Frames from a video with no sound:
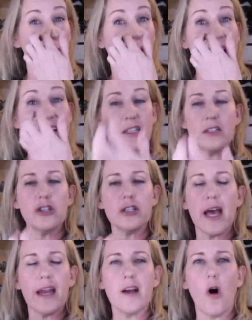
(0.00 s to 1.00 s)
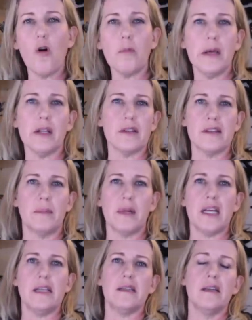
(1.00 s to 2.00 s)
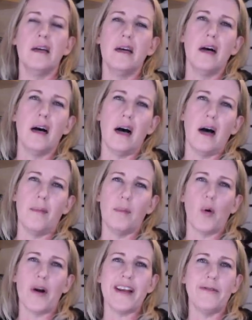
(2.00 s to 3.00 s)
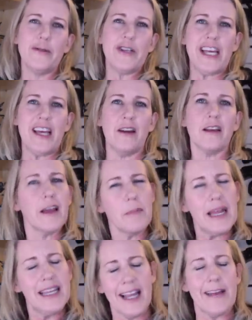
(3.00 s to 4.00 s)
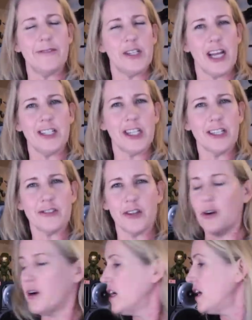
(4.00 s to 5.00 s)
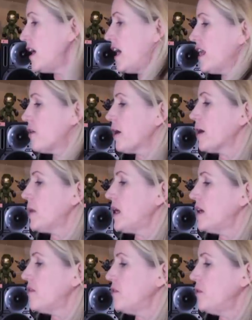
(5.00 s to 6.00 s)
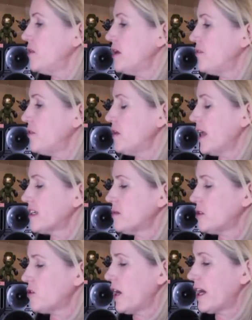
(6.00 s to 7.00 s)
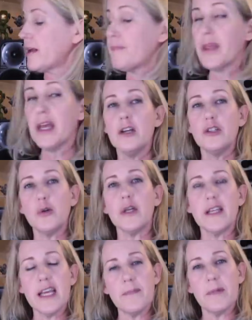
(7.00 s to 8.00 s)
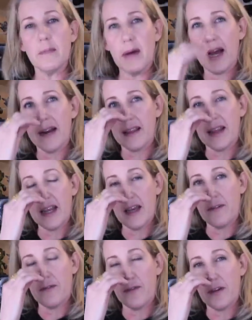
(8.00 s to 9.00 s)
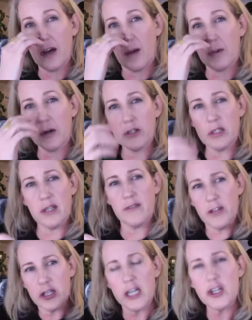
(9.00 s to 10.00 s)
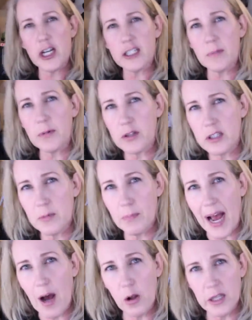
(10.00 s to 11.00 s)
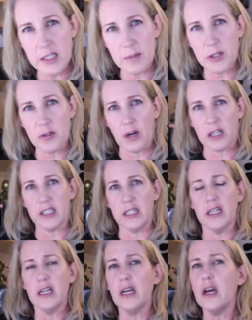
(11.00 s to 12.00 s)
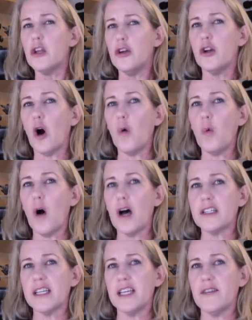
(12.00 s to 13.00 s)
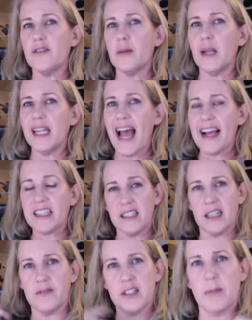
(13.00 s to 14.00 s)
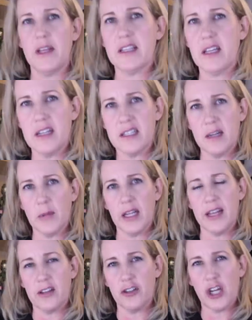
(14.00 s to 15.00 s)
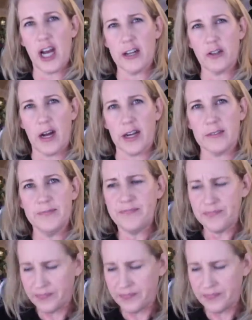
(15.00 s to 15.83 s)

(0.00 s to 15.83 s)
Adding oatmeal to somebody's morning routine can be life-changing. So I highly recommend it if you'd like to be trying it. Do keep in mind that if there's any chance the person's bowel is obstructed, you don't want to give them a laxative, something that's going to stimulate the GI tract.